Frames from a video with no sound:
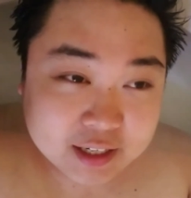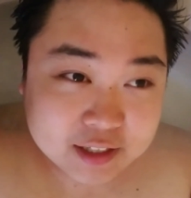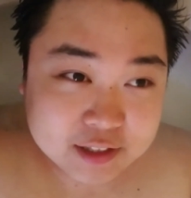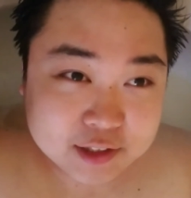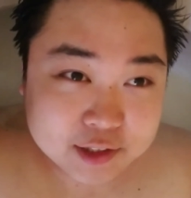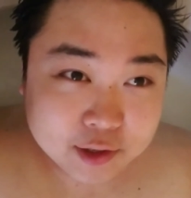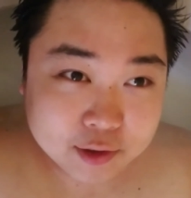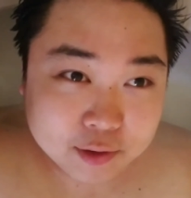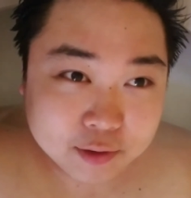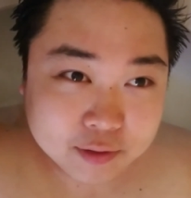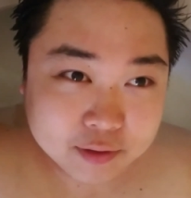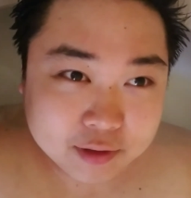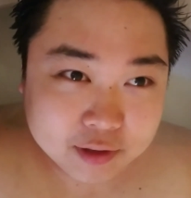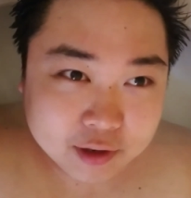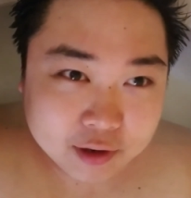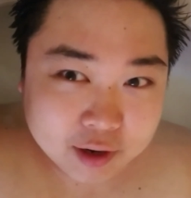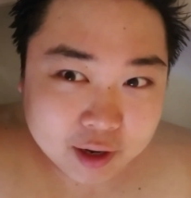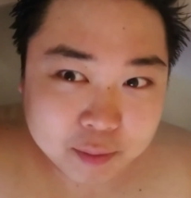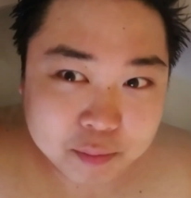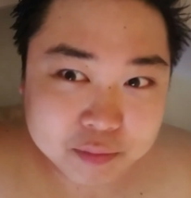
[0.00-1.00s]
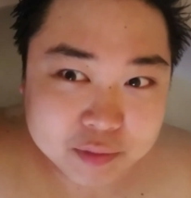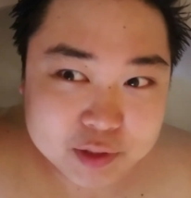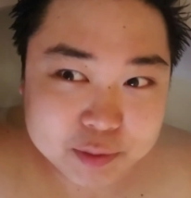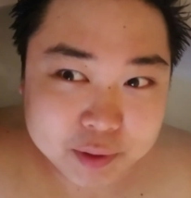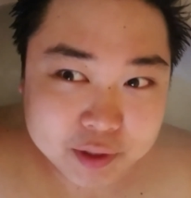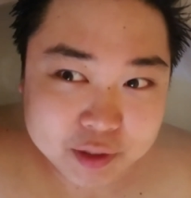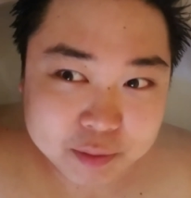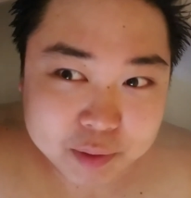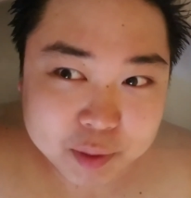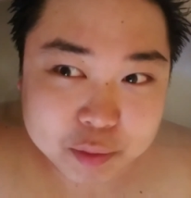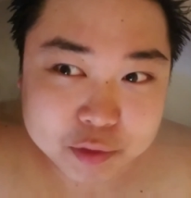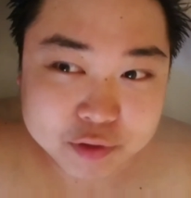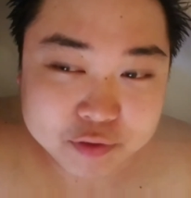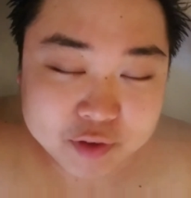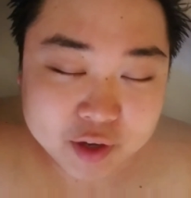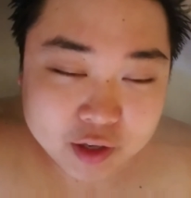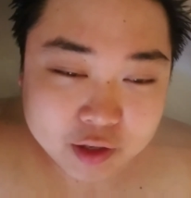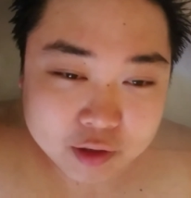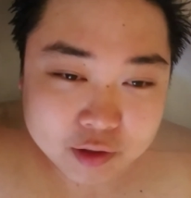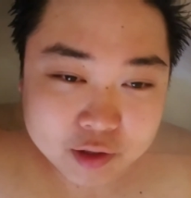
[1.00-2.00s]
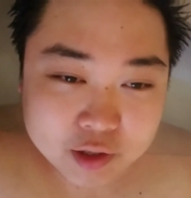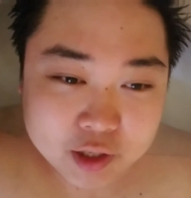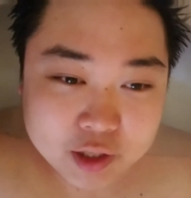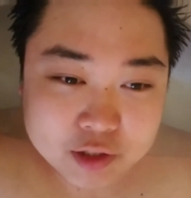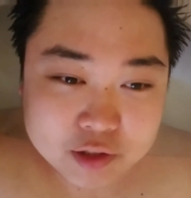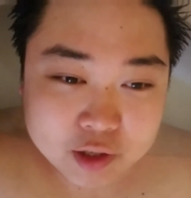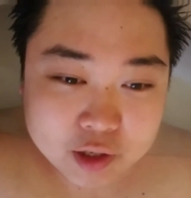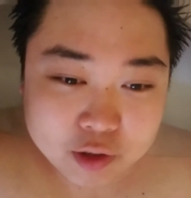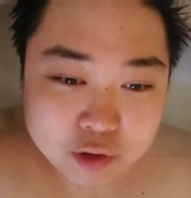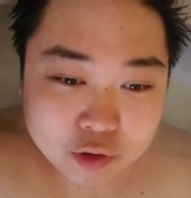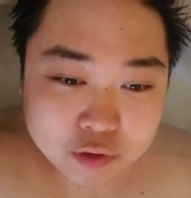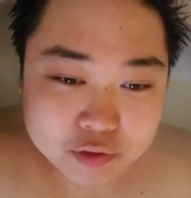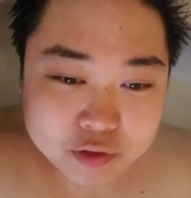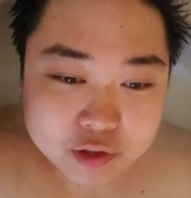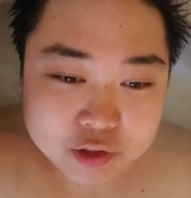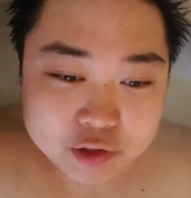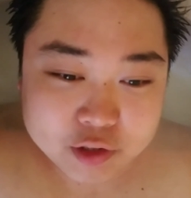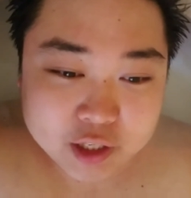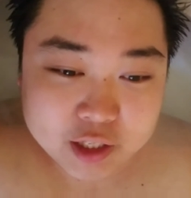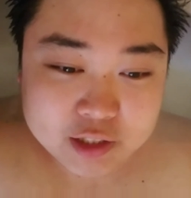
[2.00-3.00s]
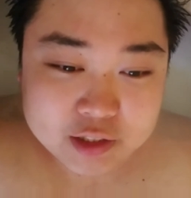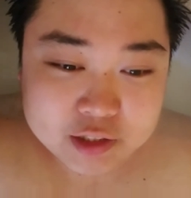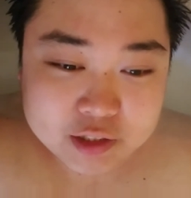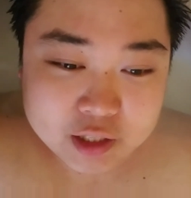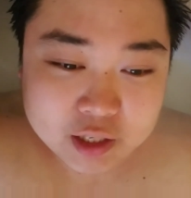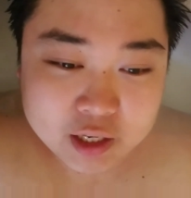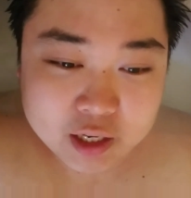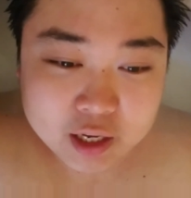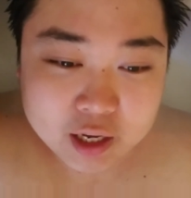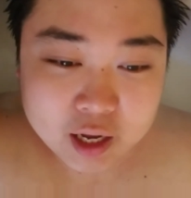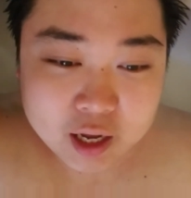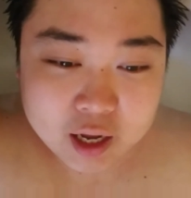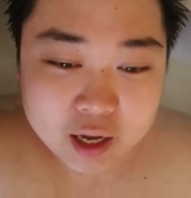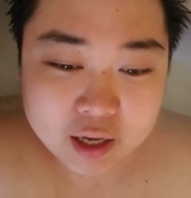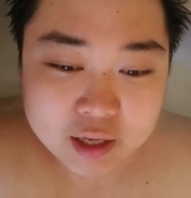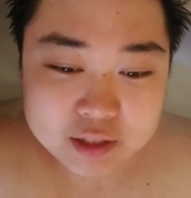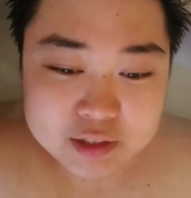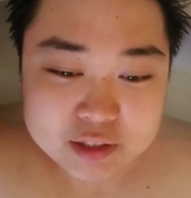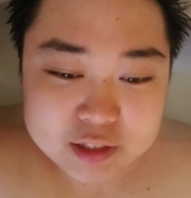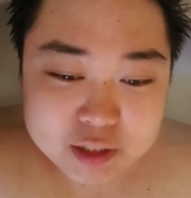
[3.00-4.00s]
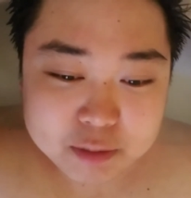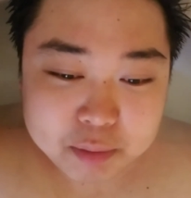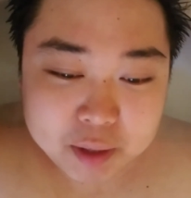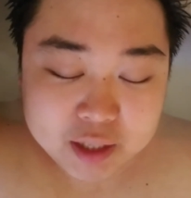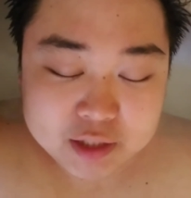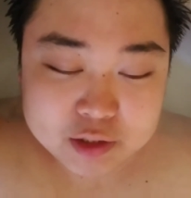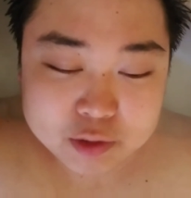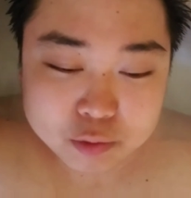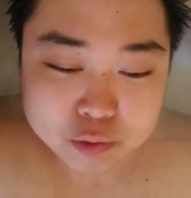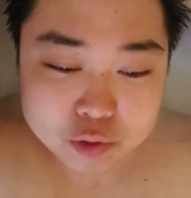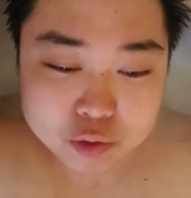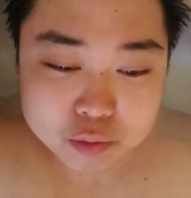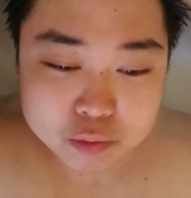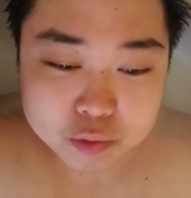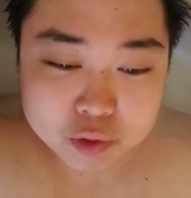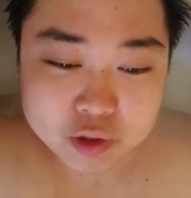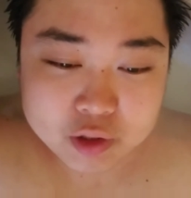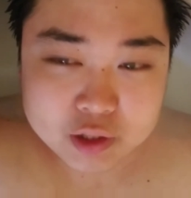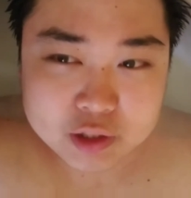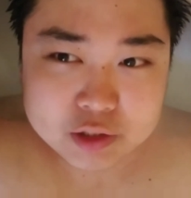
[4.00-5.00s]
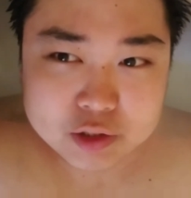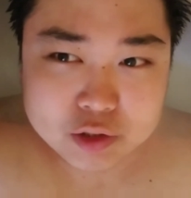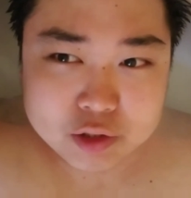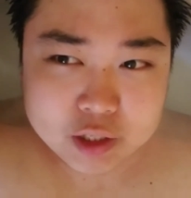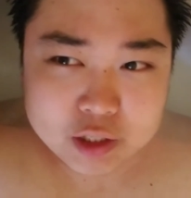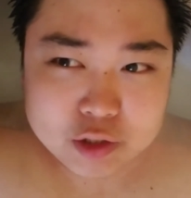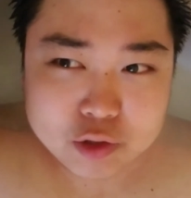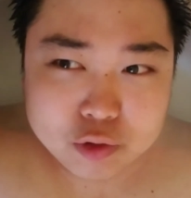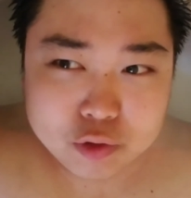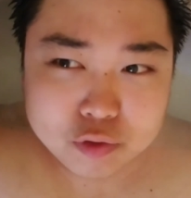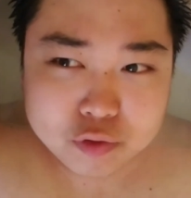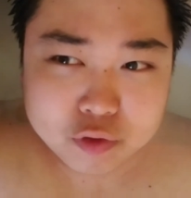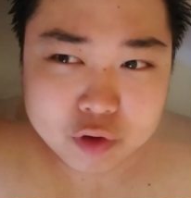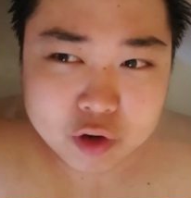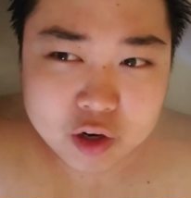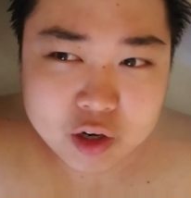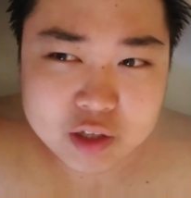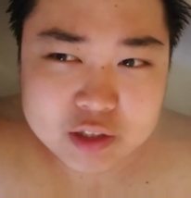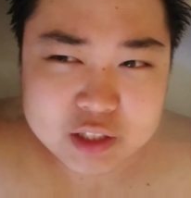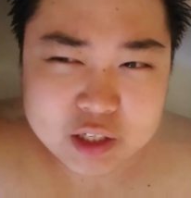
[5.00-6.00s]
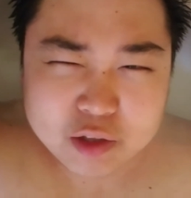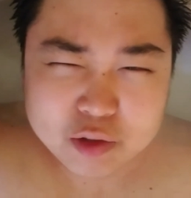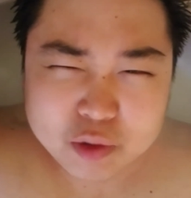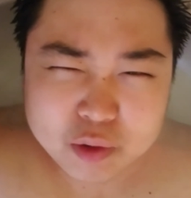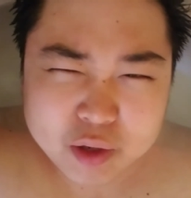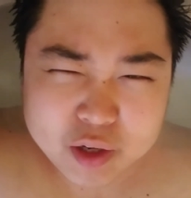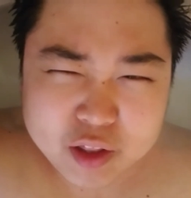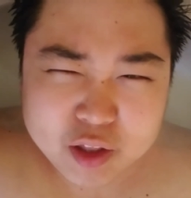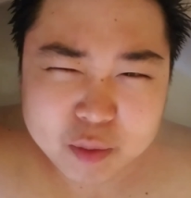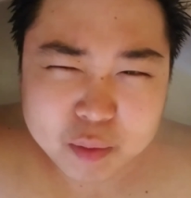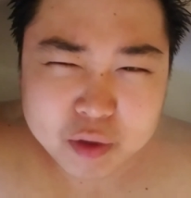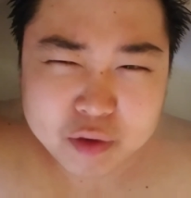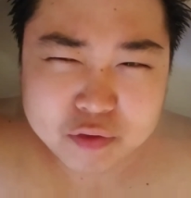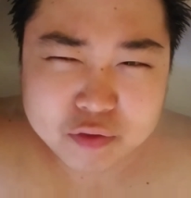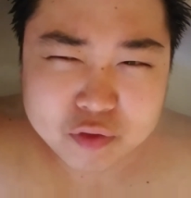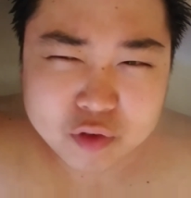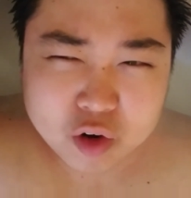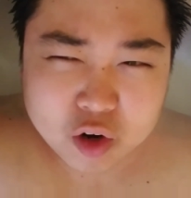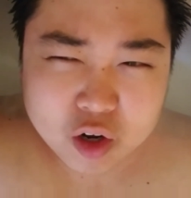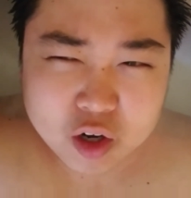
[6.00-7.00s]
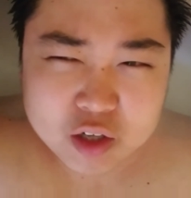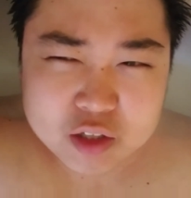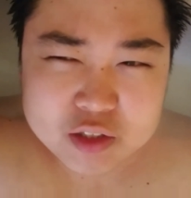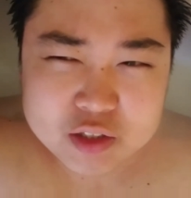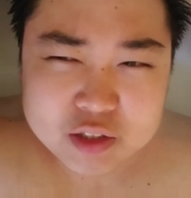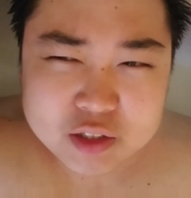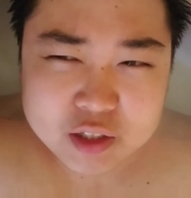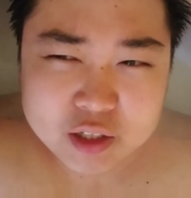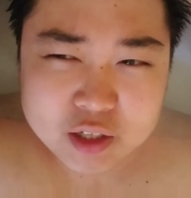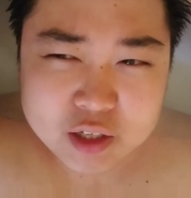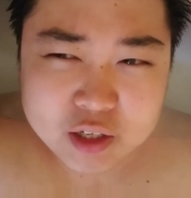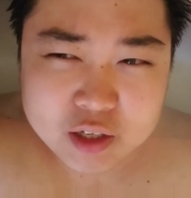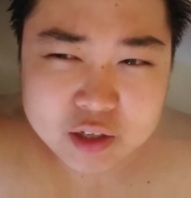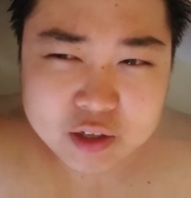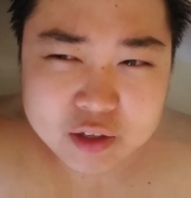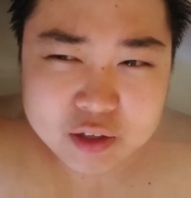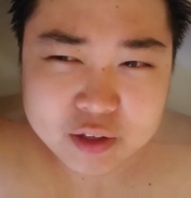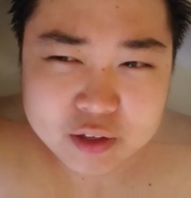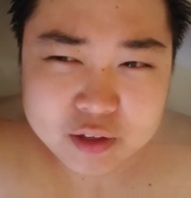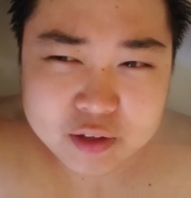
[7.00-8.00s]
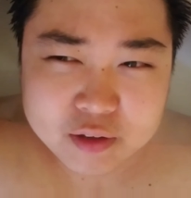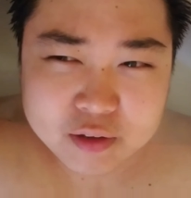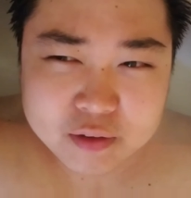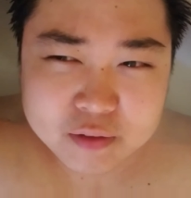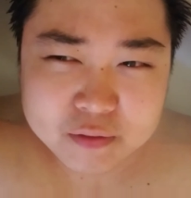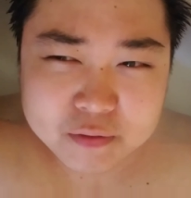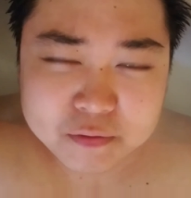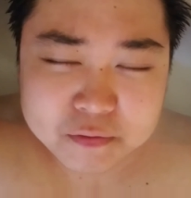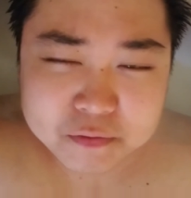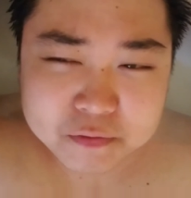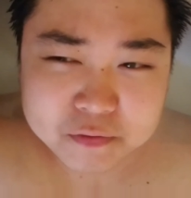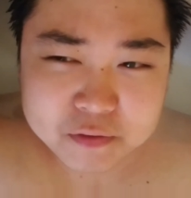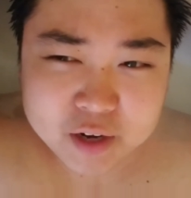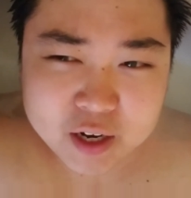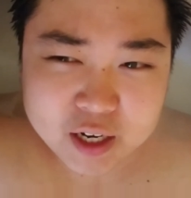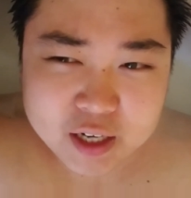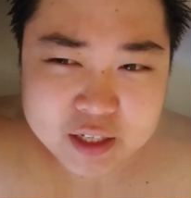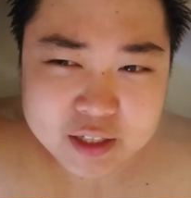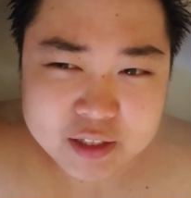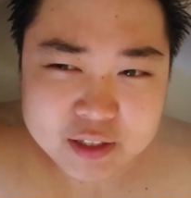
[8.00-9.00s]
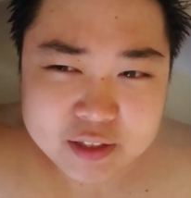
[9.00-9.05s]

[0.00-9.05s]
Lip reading: So, I'm expecting people to follow. So I go over to the chest, I sneak past the room where there's 2 frogs. I don't know anything about frogs. Fuck.